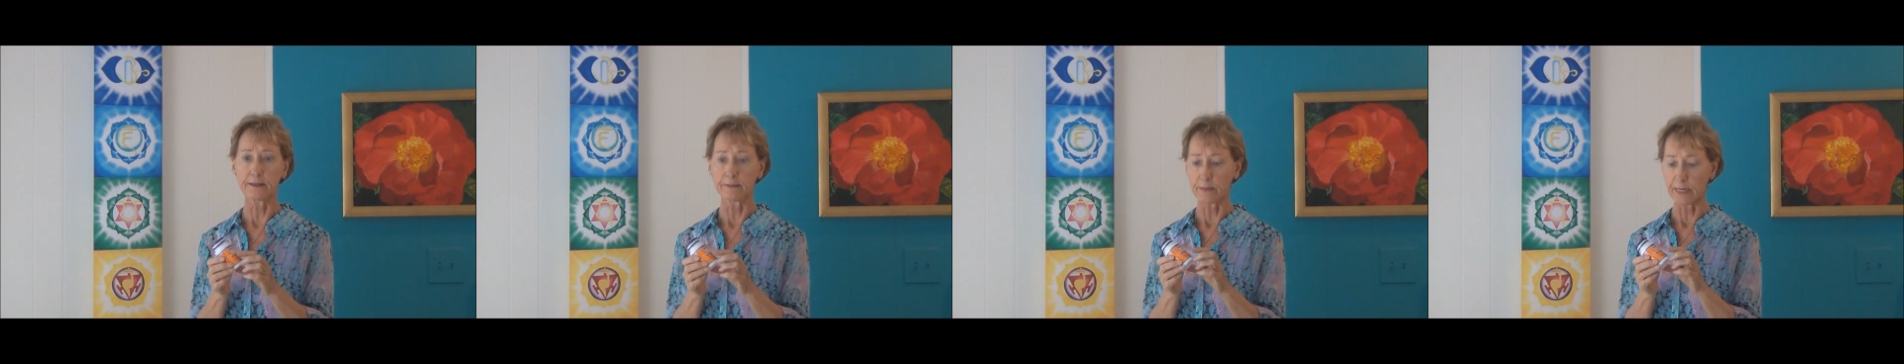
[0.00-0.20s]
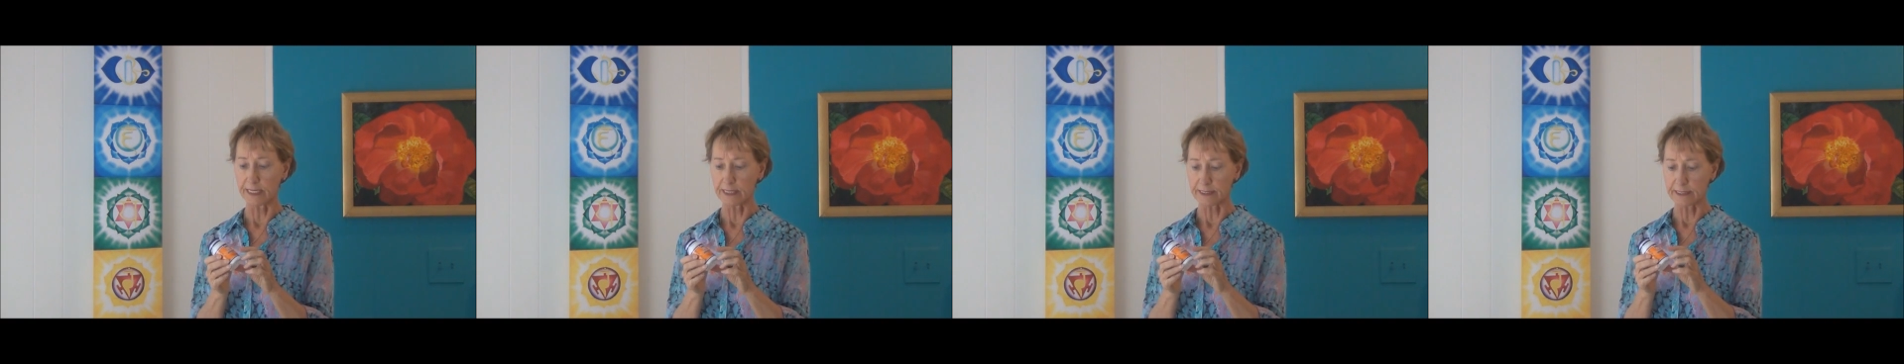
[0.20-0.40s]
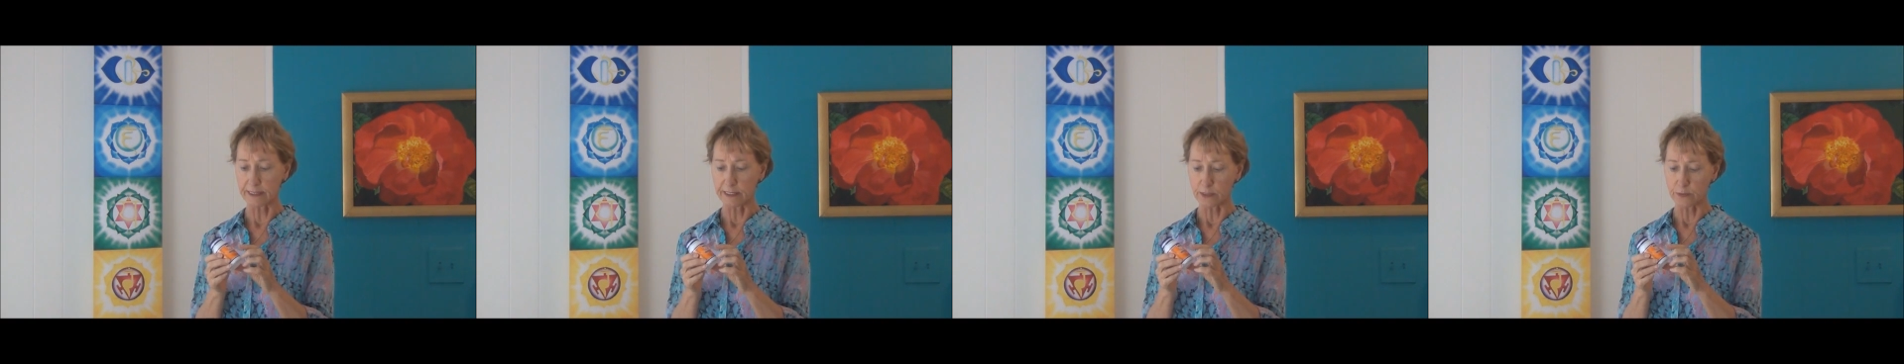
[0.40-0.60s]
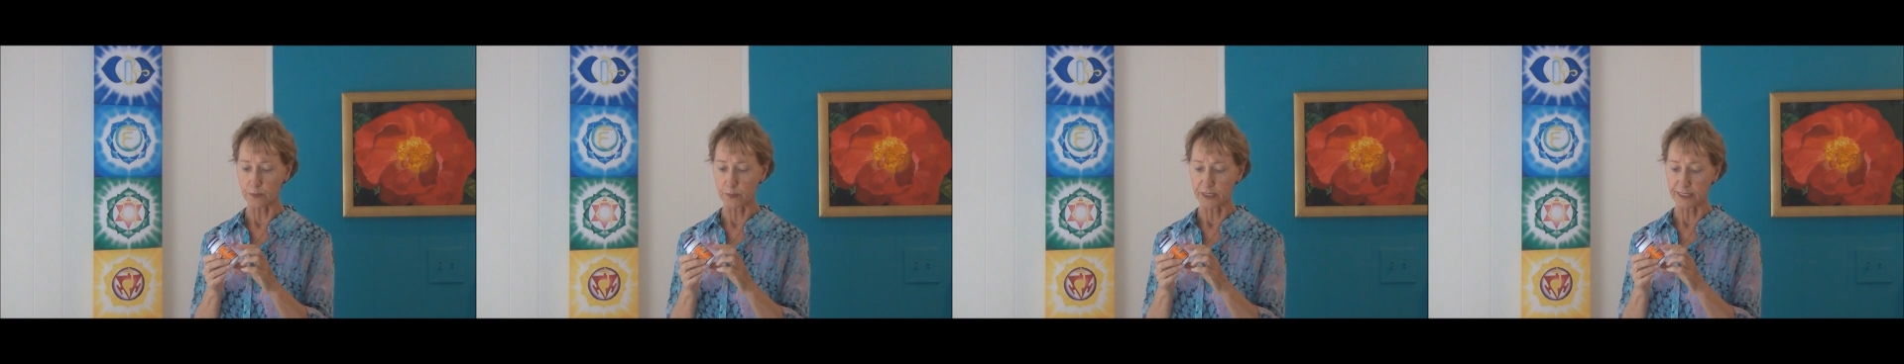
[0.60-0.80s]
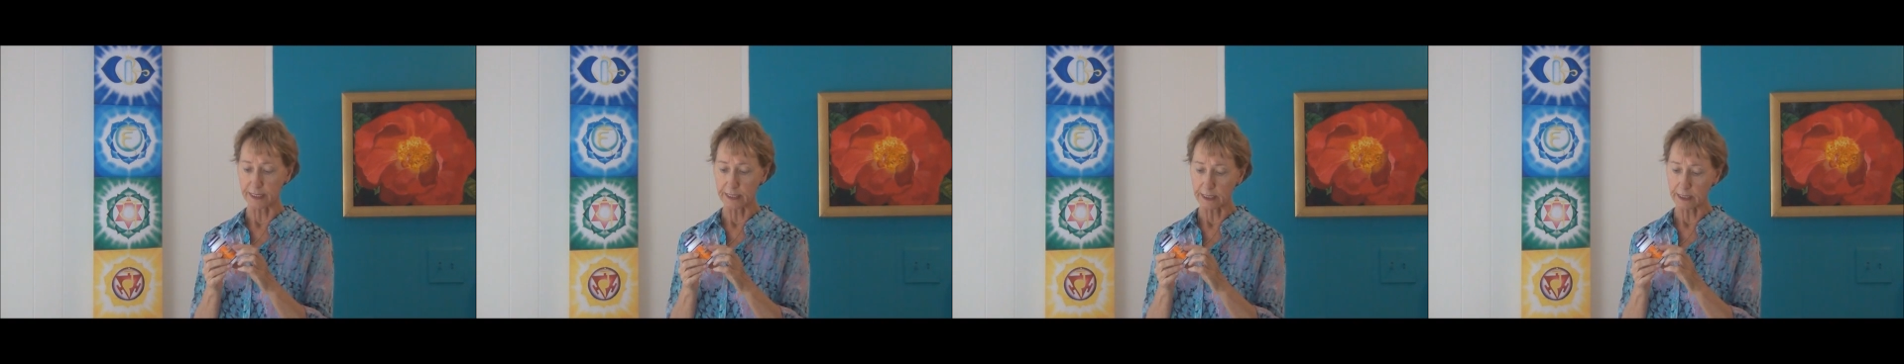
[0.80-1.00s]
makes this
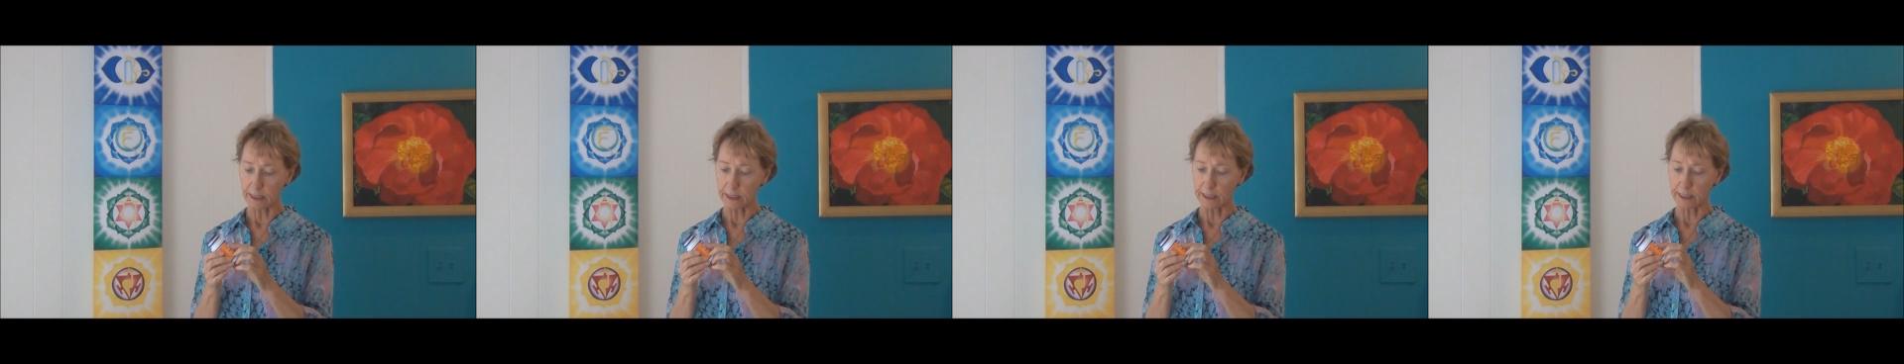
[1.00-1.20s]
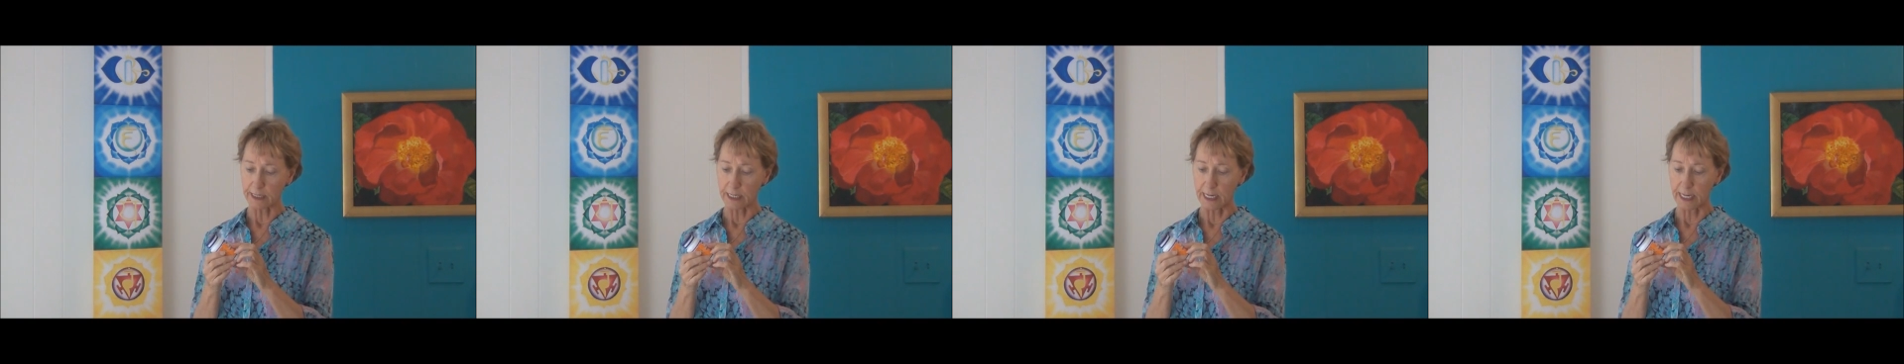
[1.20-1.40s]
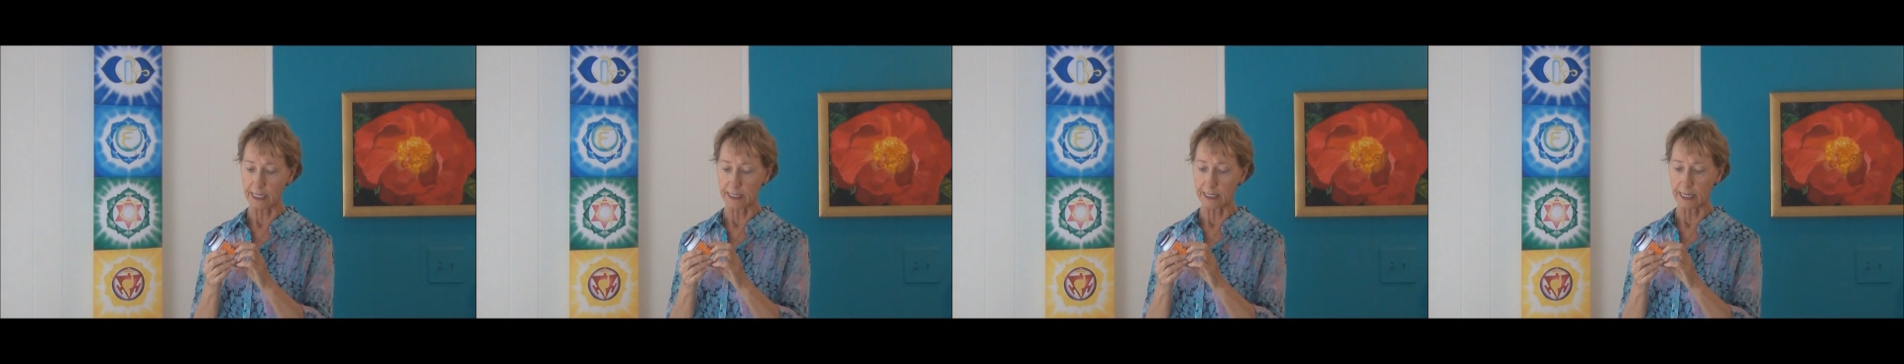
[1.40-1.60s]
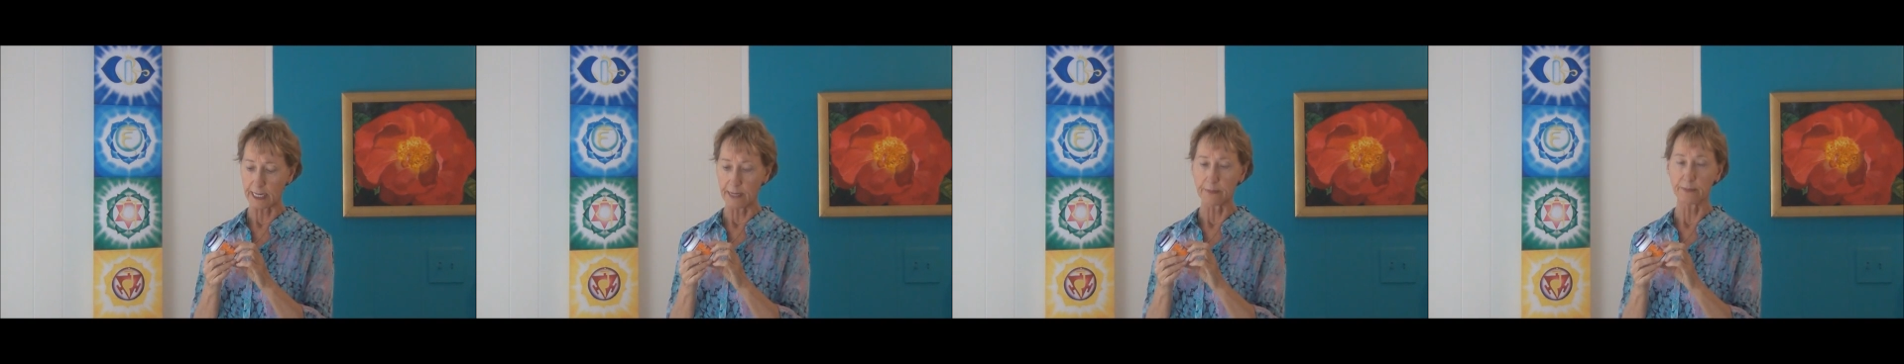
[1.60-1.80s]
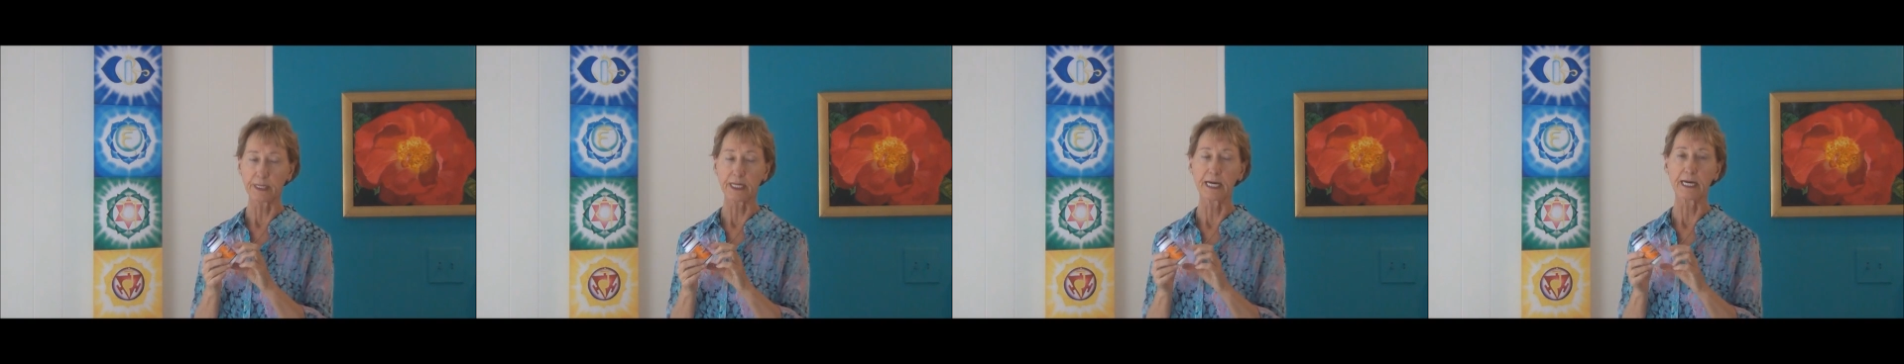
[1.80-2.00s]
particular kind,
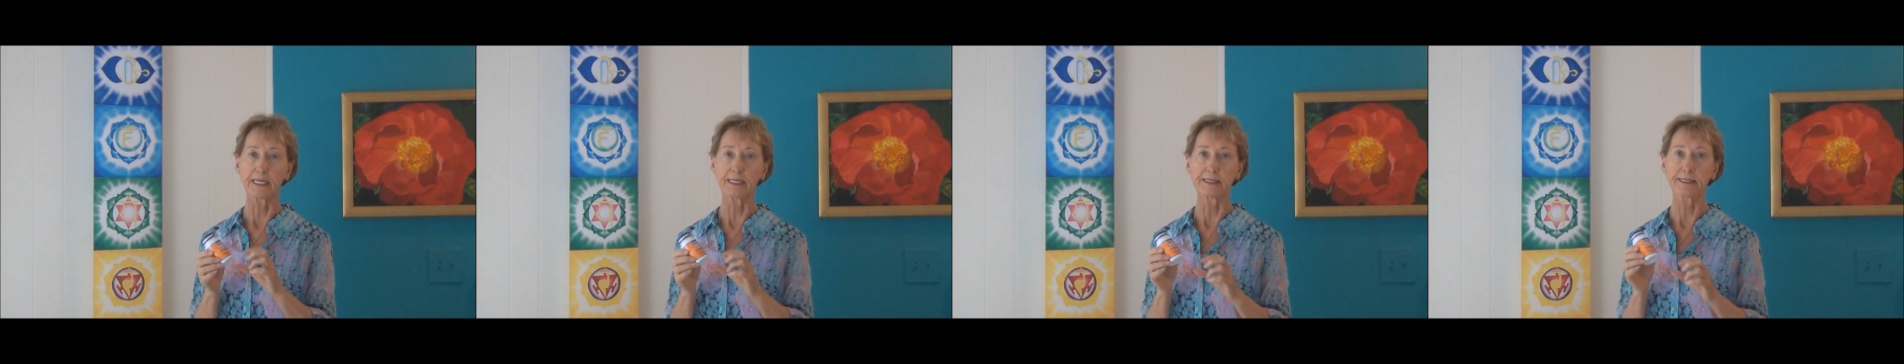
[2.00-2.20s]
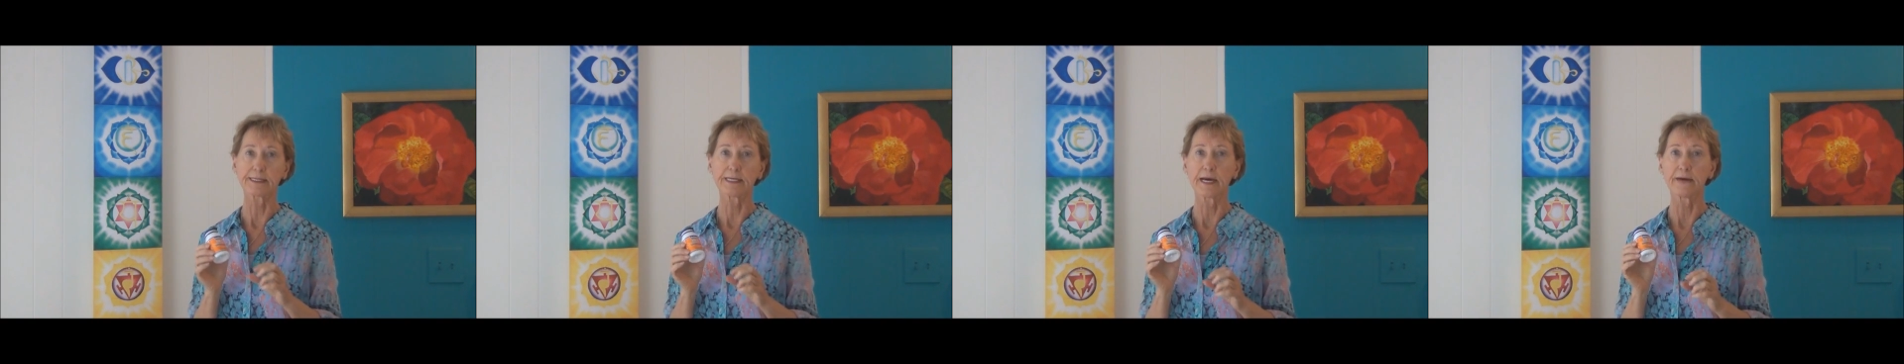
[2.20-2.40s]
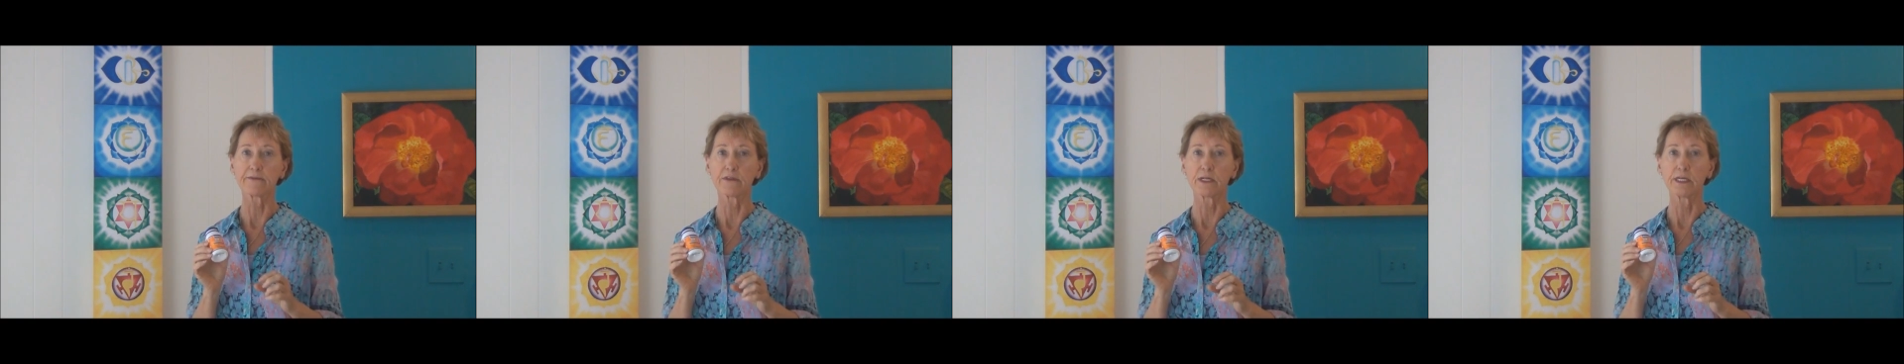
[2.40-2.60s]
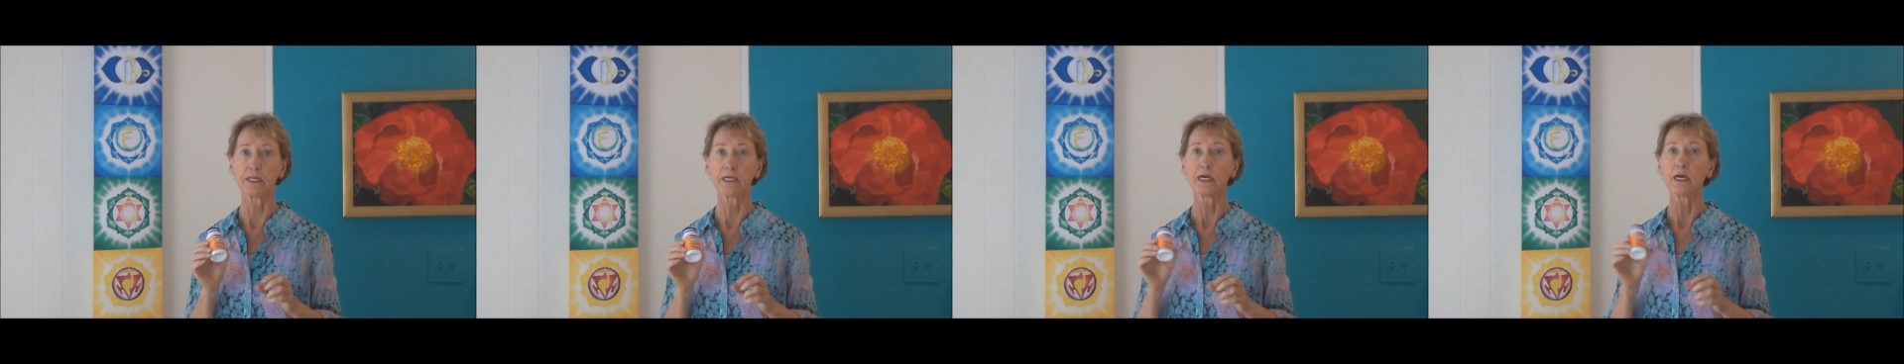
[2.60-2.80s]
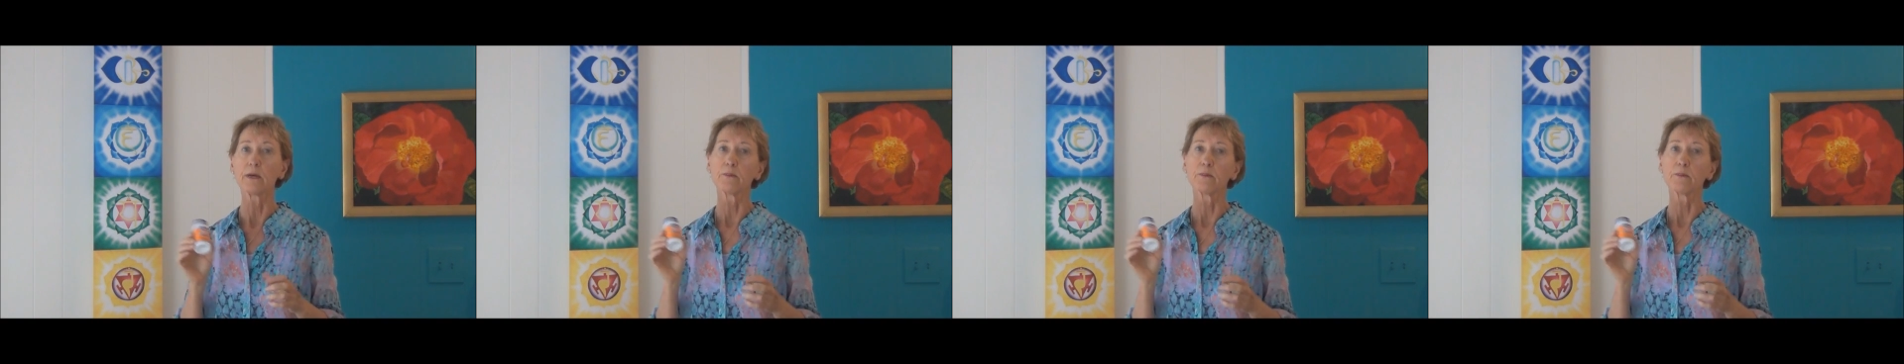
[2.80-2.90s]
MK7,